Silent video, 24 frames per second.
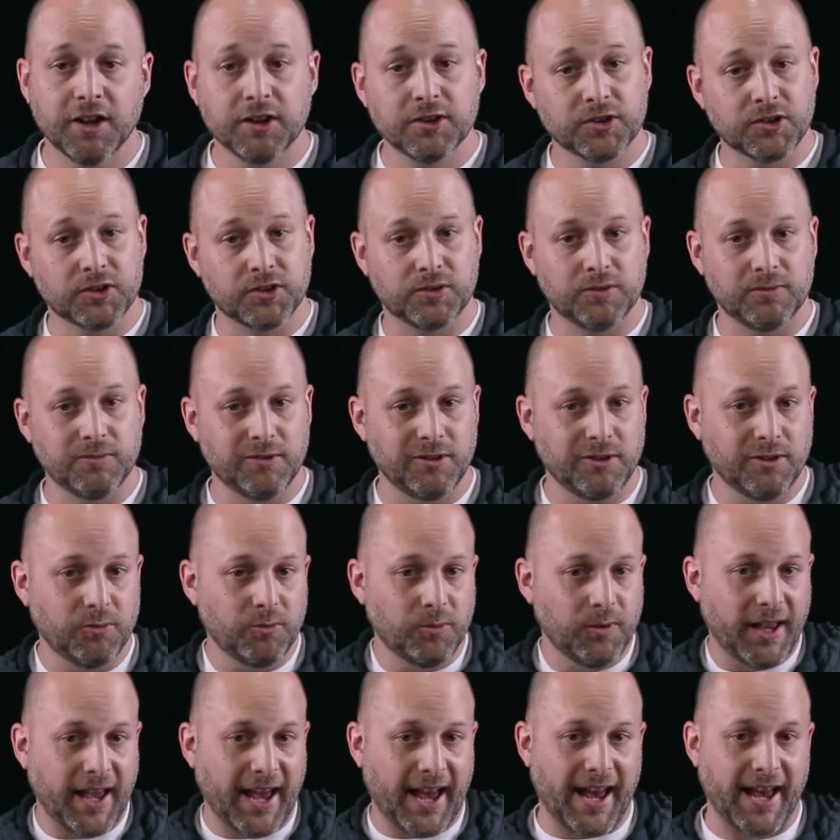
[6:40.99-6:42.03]
So
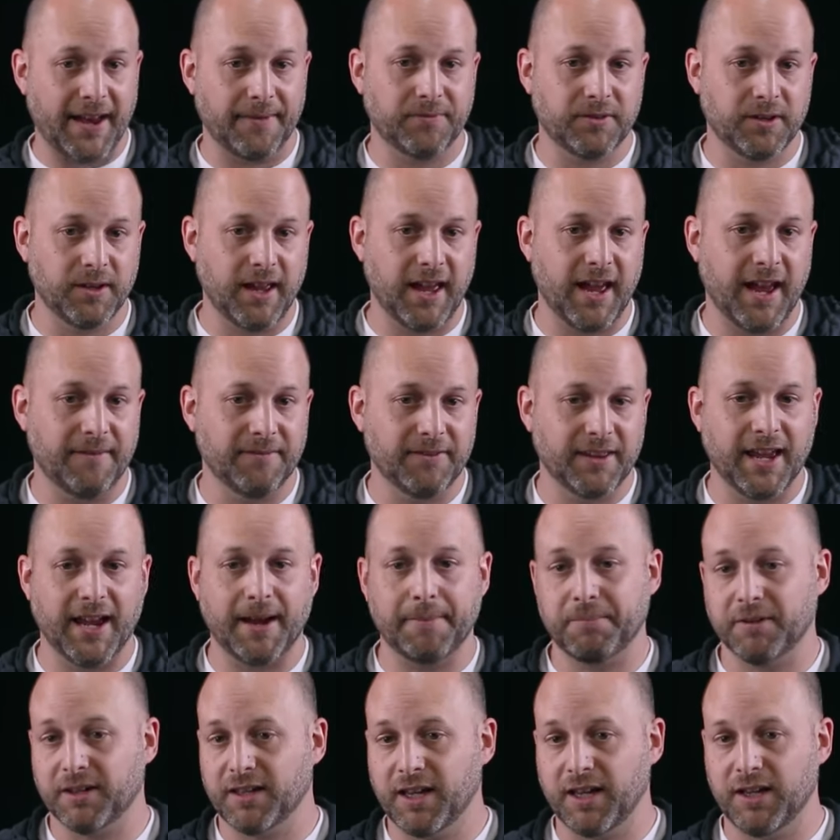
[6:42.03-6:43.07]
we have to have the
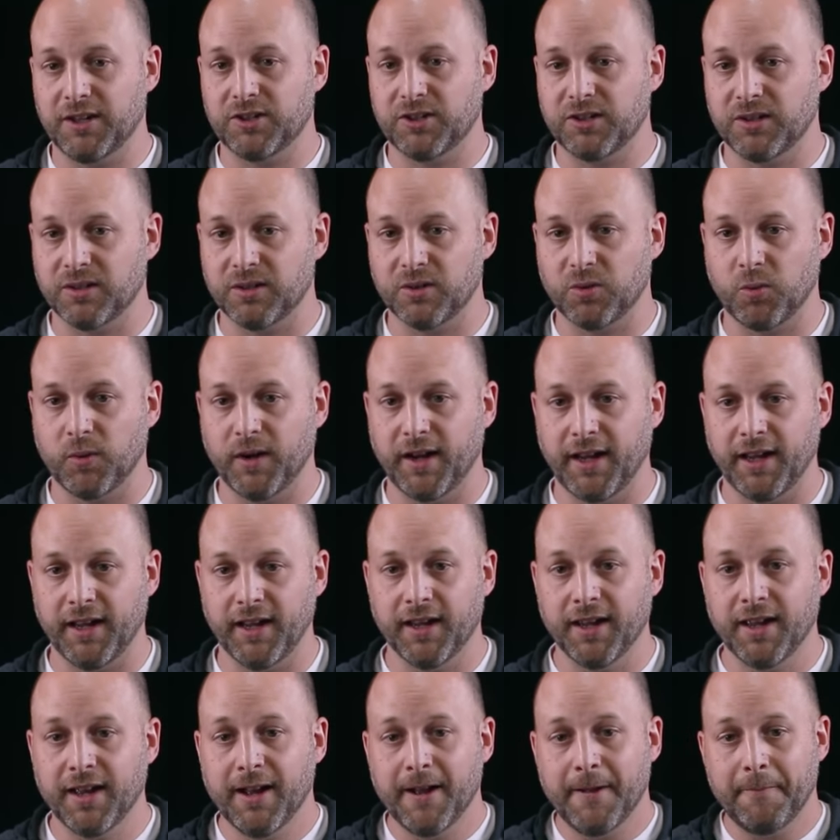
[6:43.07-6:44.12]
application in a
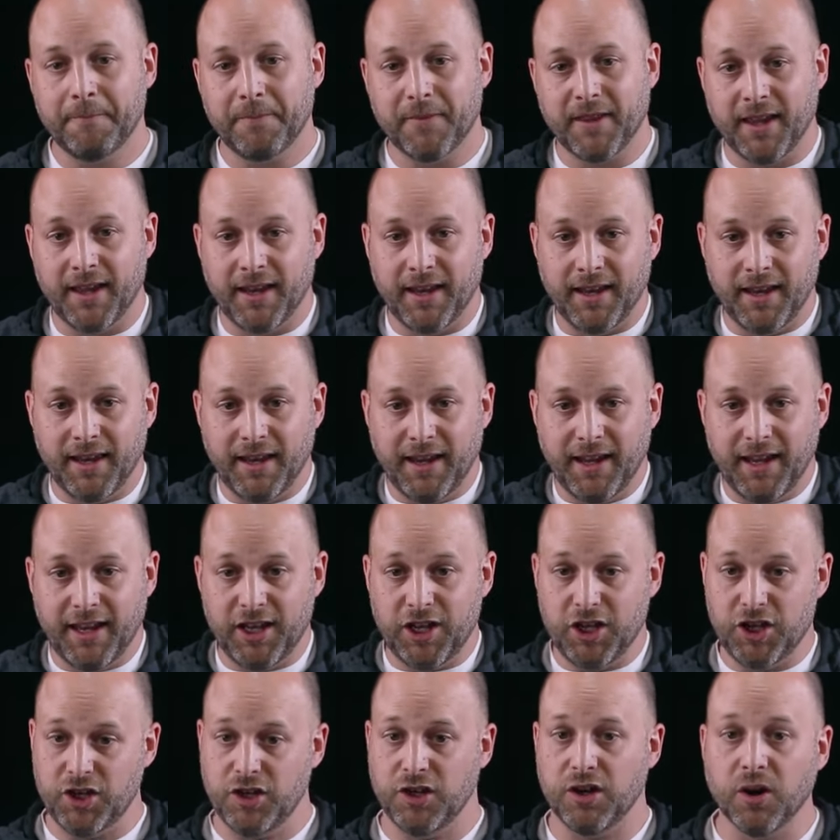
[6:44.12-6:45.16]
way that
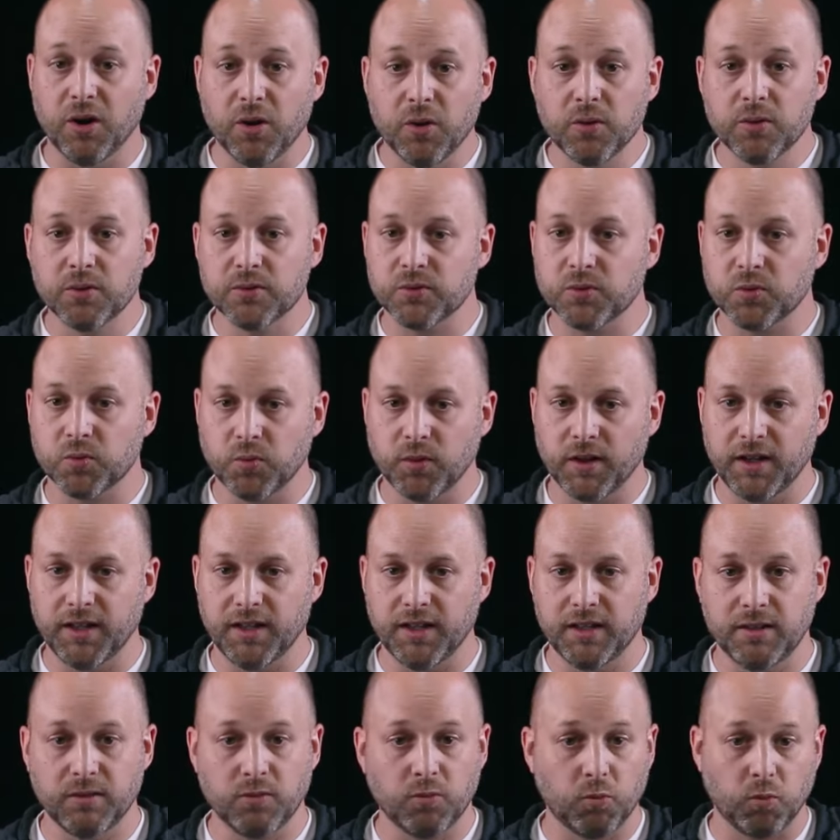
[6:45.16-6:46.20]
it knows
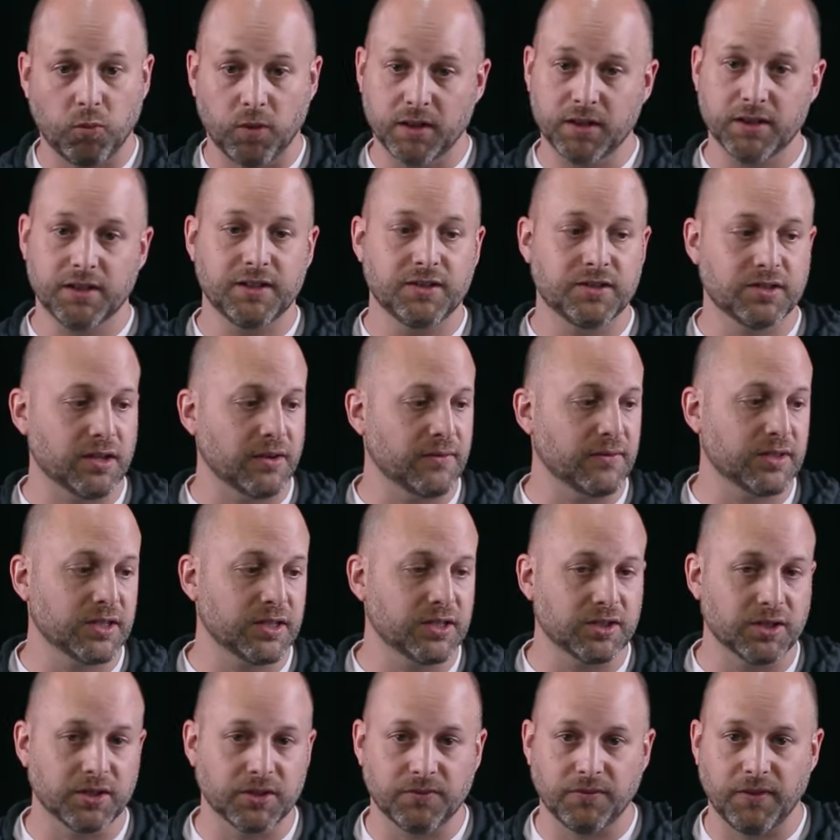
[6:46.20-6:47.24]
when one of these
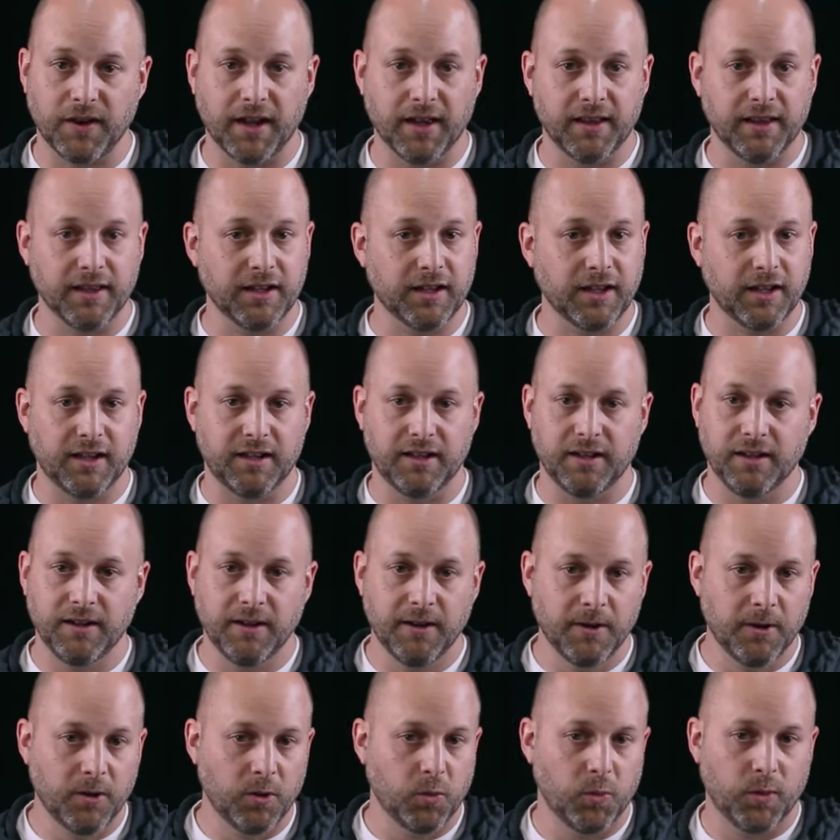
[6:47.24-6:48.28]
services is failing and
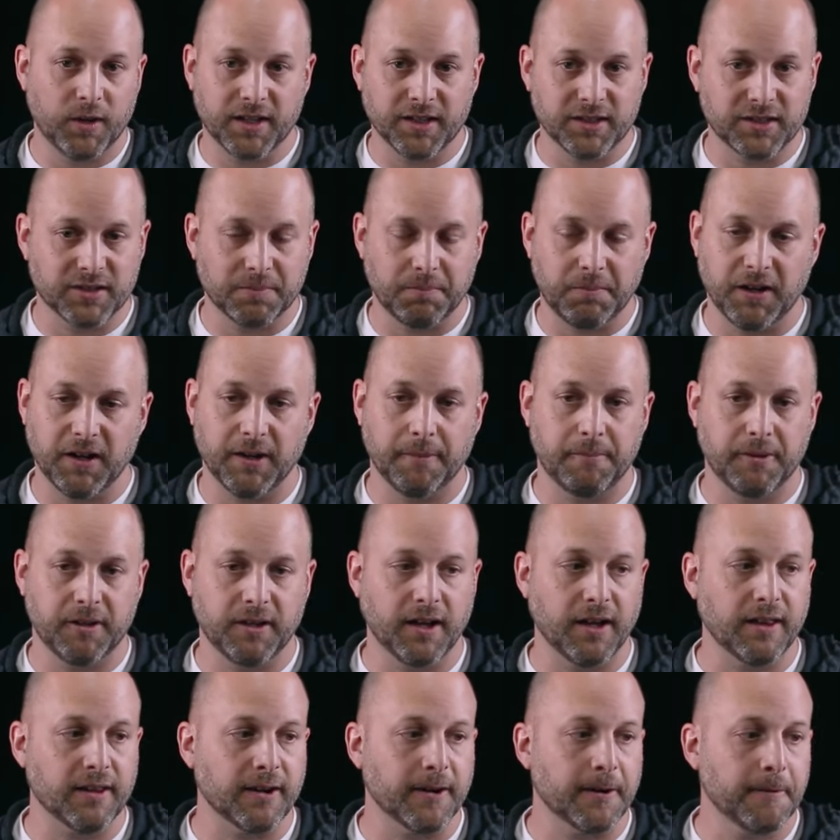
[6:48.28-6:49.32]
we can spin up
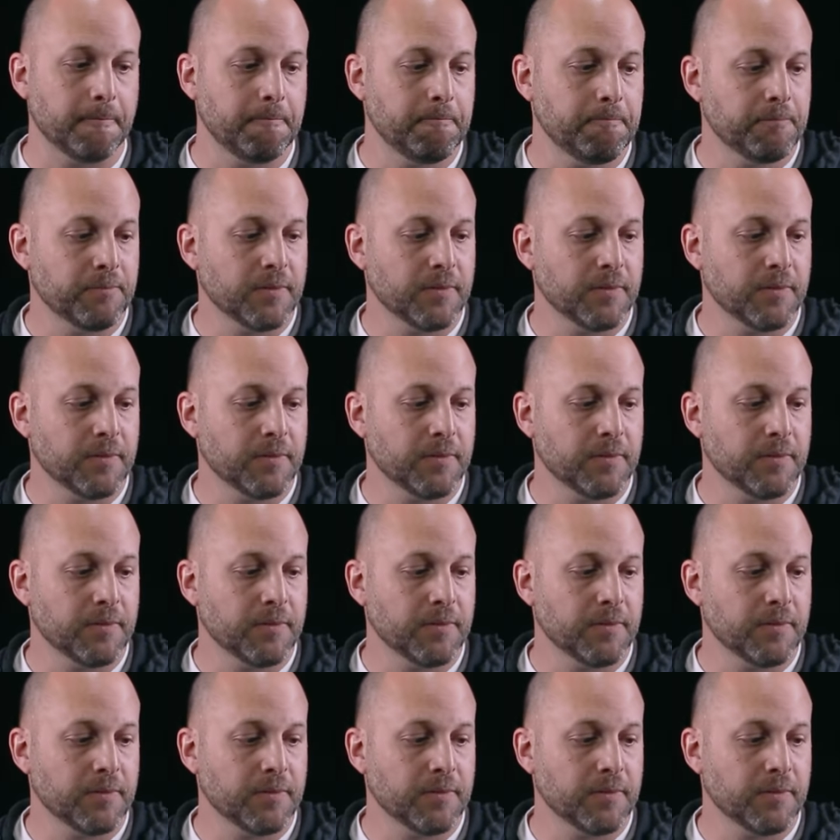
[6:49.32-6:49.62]
another.